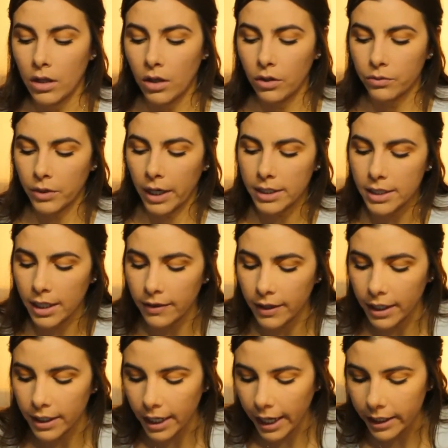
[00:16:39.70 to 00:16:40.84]
Alright, and
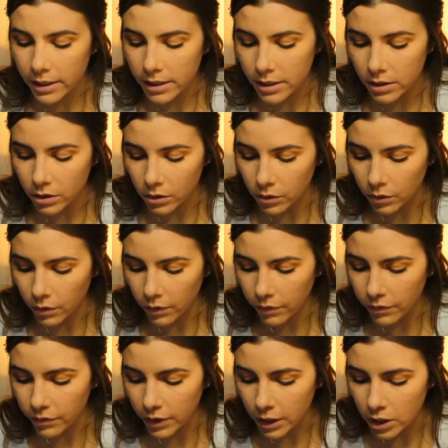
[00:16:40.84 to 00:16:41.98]
then next, to
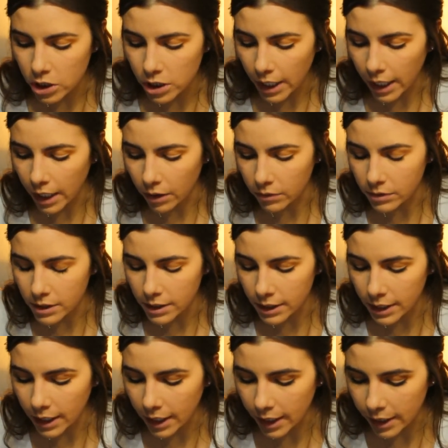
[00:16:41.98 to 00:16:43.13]
finish out the
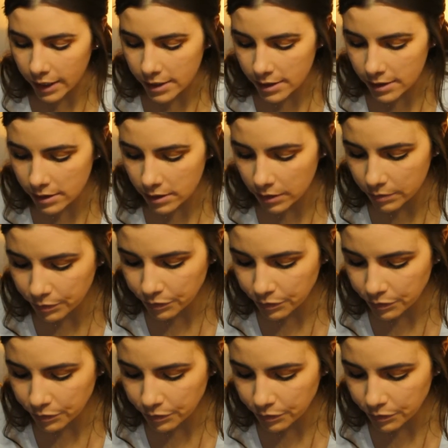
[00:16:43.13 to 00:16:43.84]
eyes,